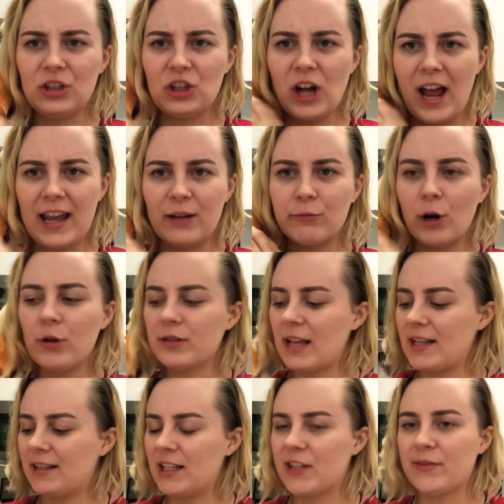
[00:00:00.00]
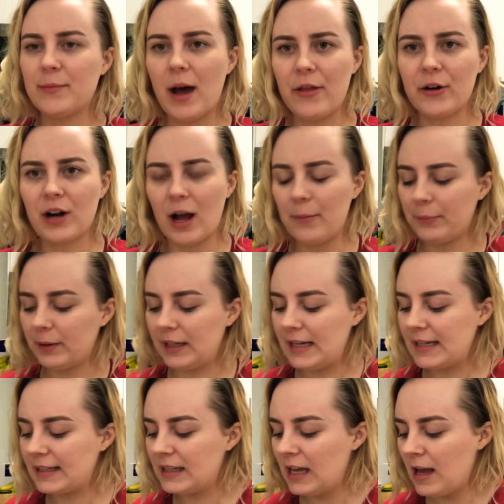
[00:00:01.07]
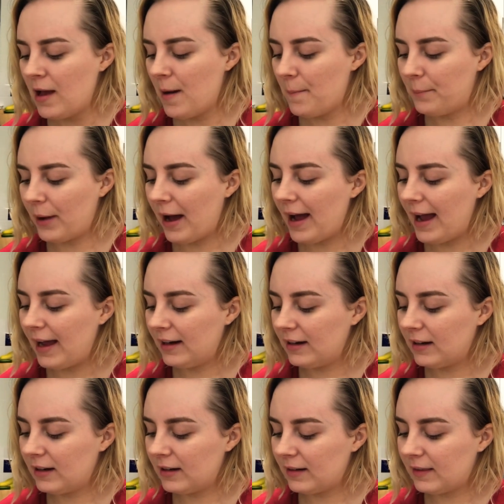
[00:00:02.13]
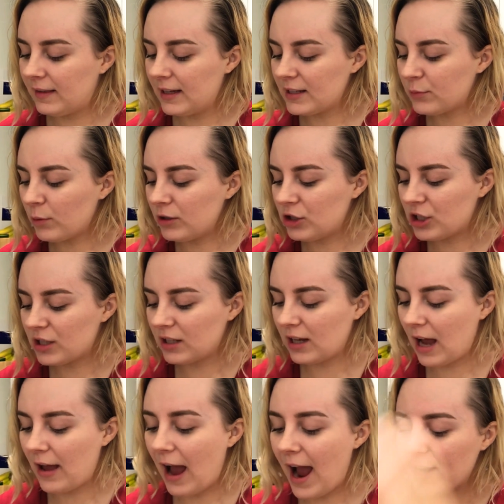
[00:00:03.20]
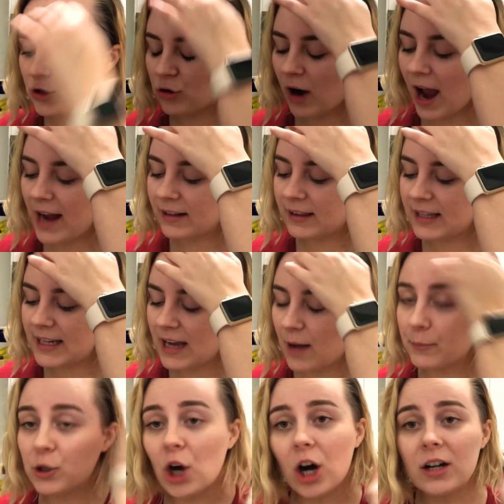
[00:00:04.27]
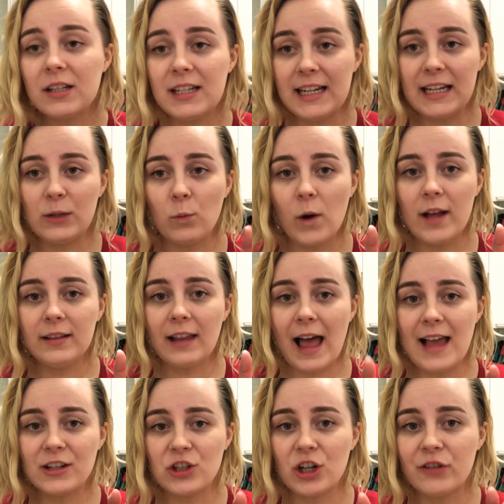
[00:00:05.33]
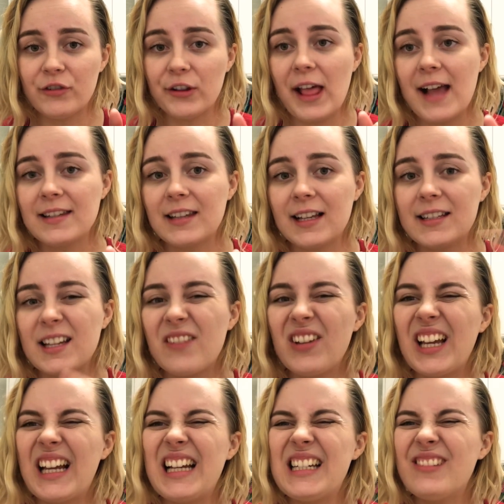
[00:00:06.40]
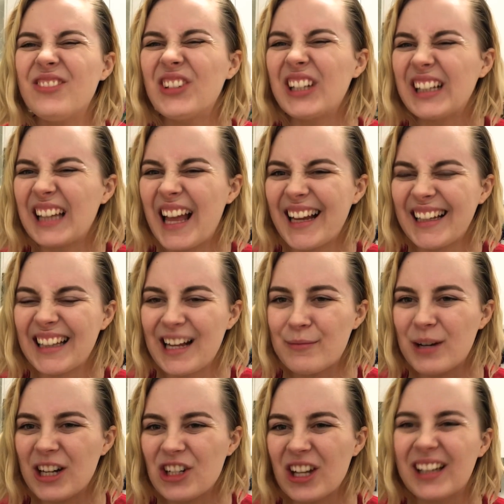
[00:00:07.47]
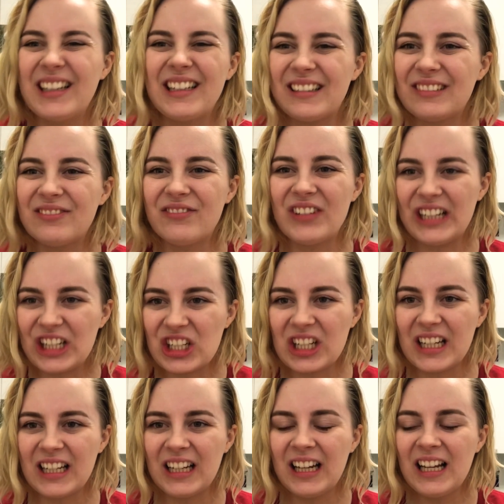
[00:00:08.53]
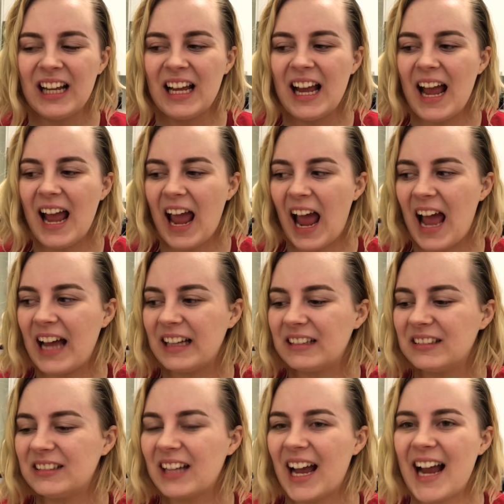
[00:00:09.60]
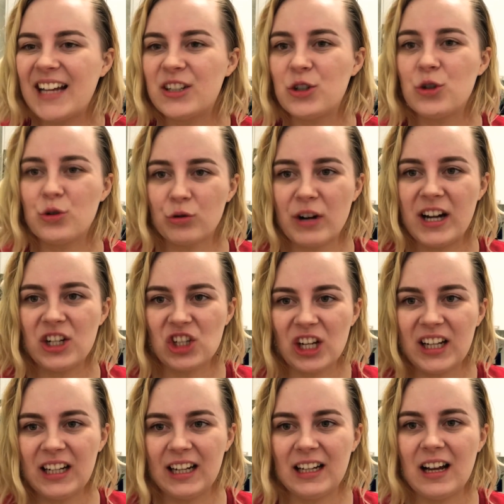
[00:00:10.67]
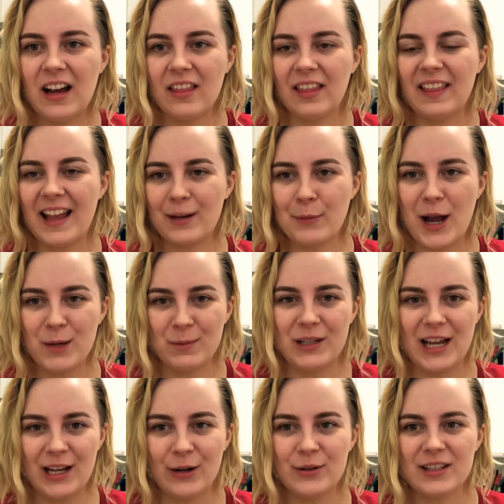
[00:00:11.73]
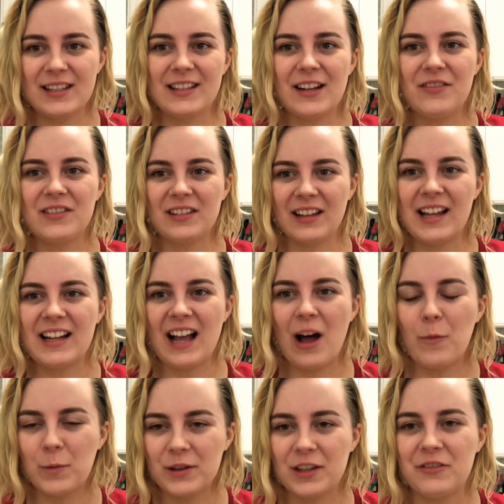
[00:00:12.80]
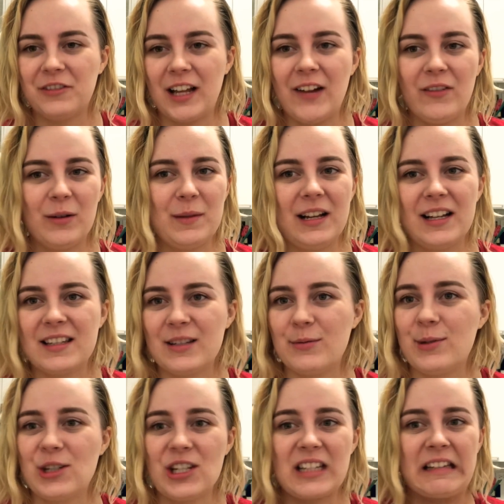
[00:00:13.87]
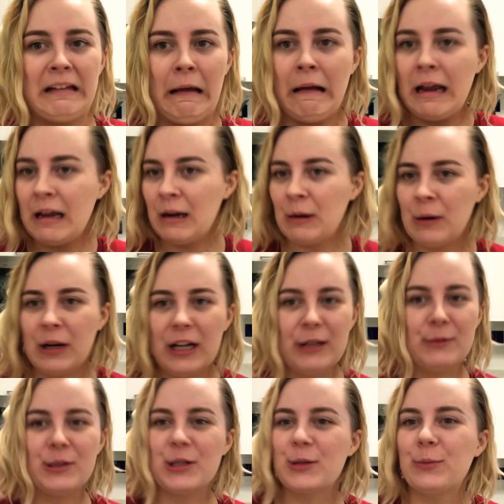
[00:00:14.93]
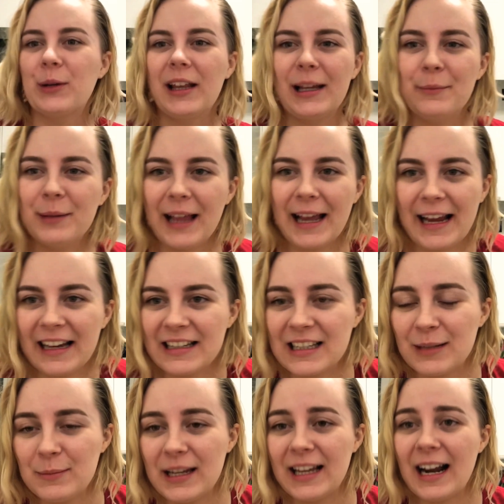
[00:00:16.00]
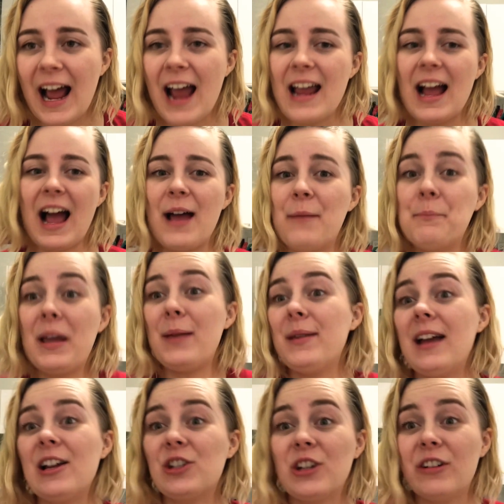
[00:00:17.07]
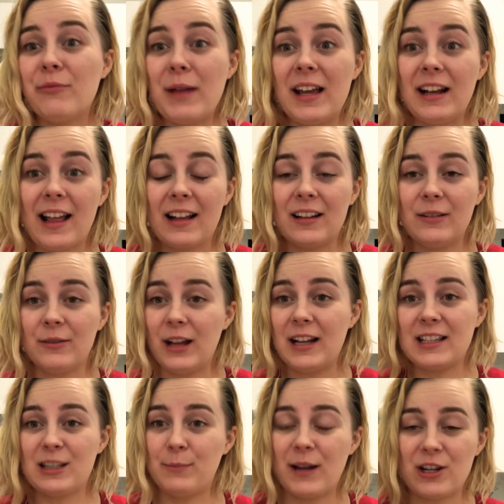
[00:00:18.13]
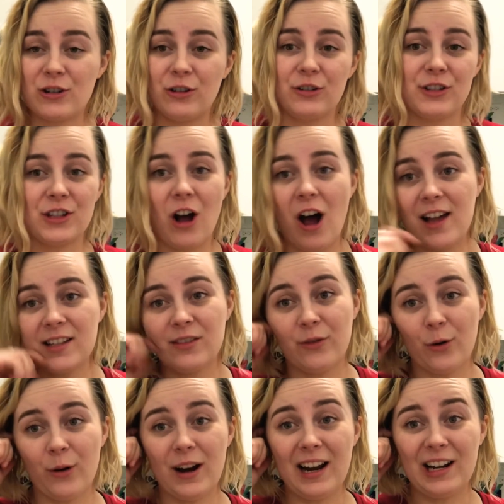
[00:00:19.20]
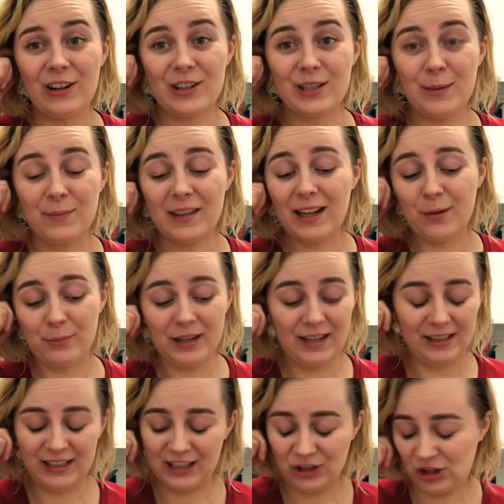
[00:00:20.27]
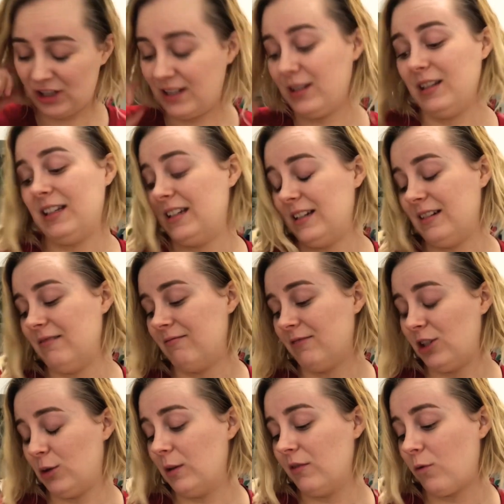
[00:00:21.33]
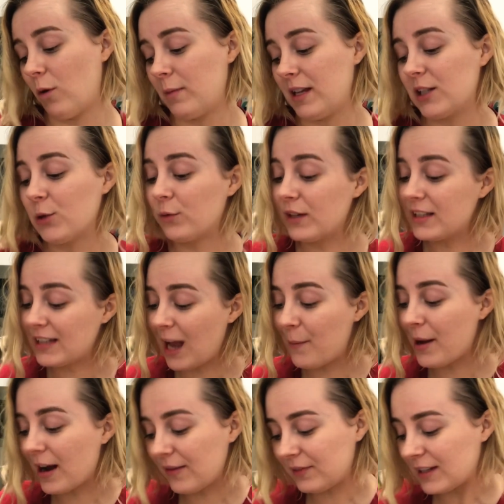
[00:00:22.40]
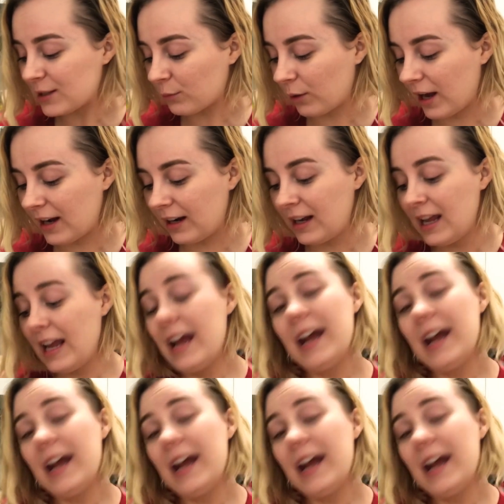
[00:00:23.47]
giant roasts like this from other companies, but this one just, I tried the Gardein one last year for last Thanksgiving and I didn't really like it that much. Like I didn't finish it and I had to drench it in like mashed potatoes and stuff to like help with the flavor because it was just really bland to me. And I maybe I should have made like a special sauce for it or something, but it just didn't do it for me. So this time I got this one.